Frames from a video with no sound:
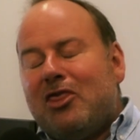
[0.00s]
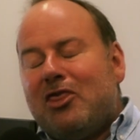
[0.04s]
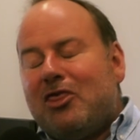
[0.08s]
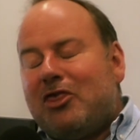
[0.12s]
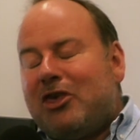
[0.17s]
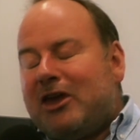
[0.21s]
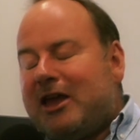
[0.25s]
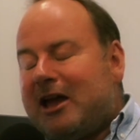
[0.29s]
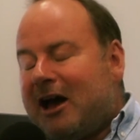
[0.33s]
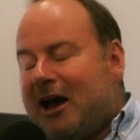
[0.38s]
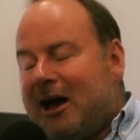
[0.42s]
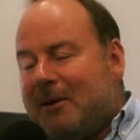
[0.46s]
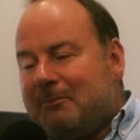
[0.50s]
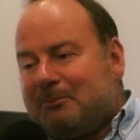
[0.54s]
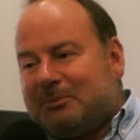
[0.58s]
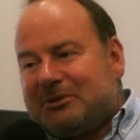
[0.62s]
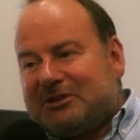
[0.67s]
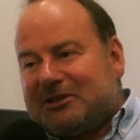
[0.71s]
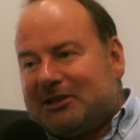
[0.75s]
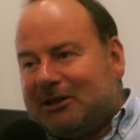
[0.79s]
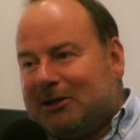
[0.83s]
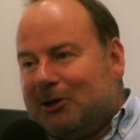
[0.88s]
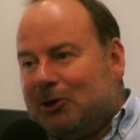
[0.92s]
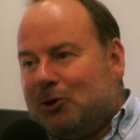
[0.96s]
the
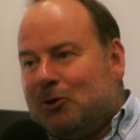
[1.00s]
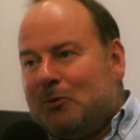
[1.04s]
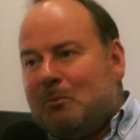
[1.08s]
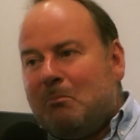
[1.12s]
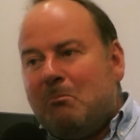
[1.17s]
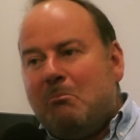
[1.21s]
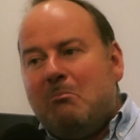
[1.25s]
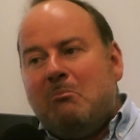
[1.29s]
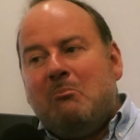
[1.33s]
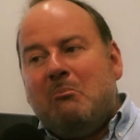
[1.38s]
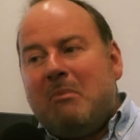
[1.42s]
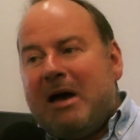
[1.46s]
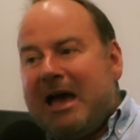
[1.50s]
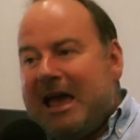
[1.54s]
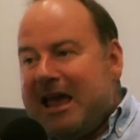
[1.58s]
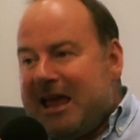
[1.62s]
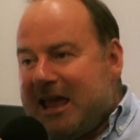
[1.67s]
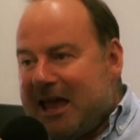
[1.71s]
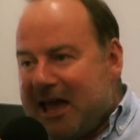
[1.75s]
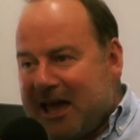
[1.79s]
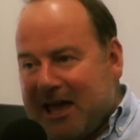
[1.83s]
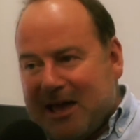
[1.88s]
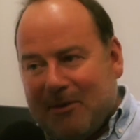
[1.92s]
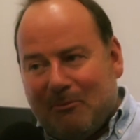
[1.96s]
absolute
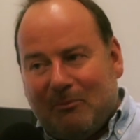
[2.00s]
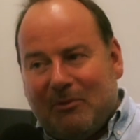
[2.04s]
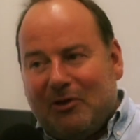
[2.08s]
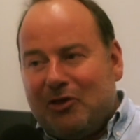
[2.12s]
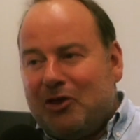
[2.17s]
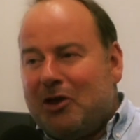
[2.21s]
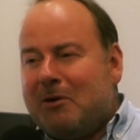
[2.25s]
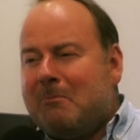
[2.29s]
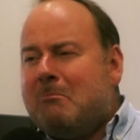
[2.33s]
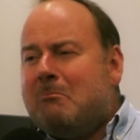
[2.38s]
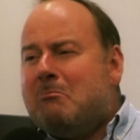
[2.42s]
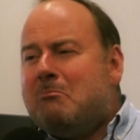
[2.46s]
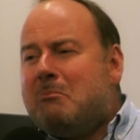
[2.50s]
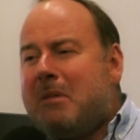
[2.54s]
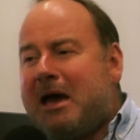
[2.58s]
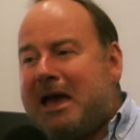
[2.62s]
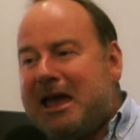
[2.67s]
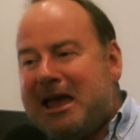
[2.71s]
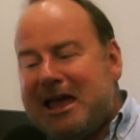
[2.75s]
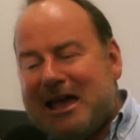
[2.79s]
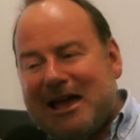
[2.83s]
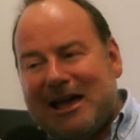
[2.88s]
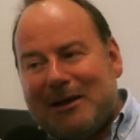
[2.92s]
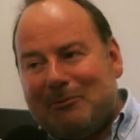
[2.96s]
mayhem
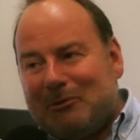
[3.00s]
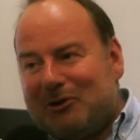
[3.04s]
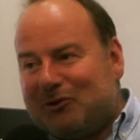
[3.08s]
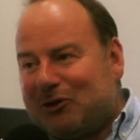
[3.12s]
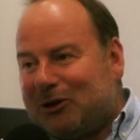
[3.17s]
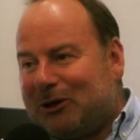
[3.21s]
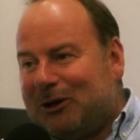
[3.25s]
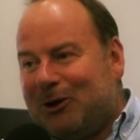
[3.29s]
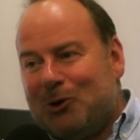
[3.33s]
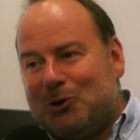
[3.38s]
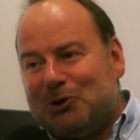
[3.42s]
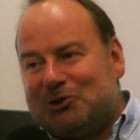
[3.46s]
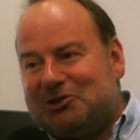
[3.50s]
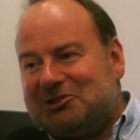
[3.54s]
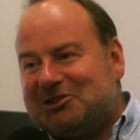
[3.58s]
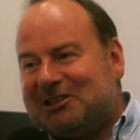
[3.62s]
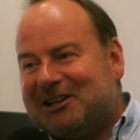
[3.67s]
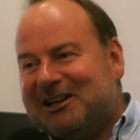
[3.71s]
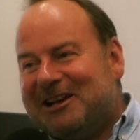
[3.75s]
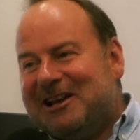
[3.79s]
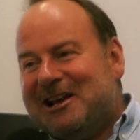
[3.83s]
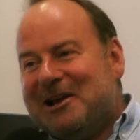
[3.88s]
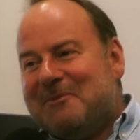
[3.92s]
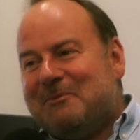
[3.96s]
of the launch,
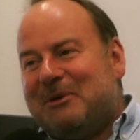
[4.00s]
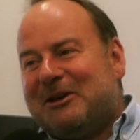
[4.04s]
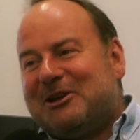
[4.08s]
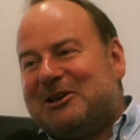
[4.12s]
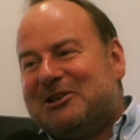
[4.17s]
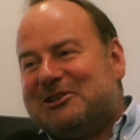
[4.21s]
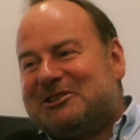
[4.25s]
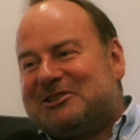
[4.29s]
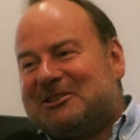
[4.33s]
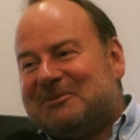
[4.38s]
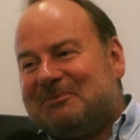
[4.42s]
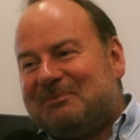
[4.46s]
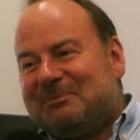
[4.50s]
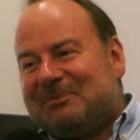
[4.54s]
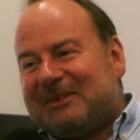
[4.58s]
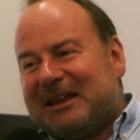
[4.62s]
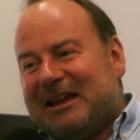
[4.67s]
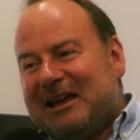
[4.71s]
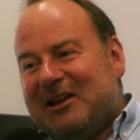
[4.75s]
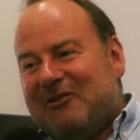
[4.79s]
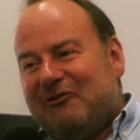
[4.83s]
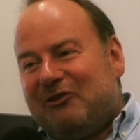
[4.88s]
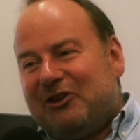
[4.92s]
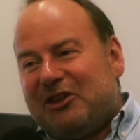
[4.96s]
because
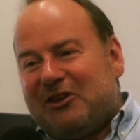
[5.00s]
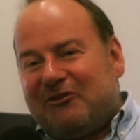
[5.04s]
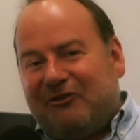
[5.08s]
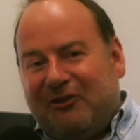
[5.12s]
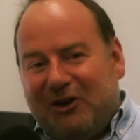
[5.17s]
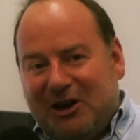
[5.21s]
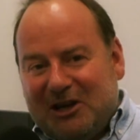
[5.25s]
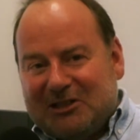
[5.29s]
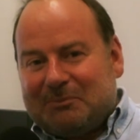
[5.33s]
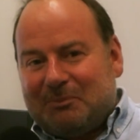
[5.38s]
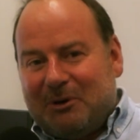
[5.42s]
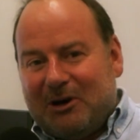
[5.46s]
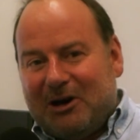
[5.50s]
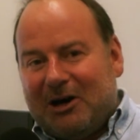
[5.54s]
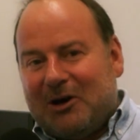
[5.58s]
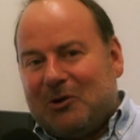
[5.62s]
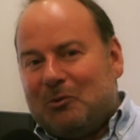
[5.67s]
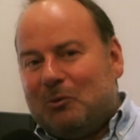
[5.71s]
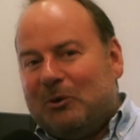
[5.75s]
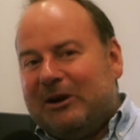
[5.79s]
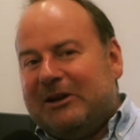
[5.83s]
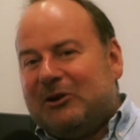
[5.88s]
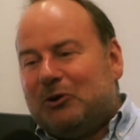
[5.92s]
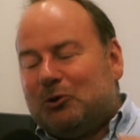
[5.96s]
for the first
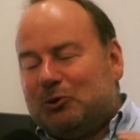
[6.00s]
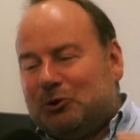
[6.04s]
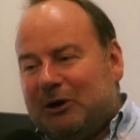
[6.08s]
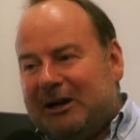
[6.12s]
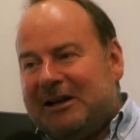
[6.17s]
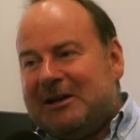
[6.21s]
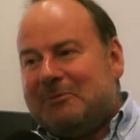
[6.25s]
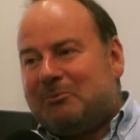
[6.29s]
part we'd already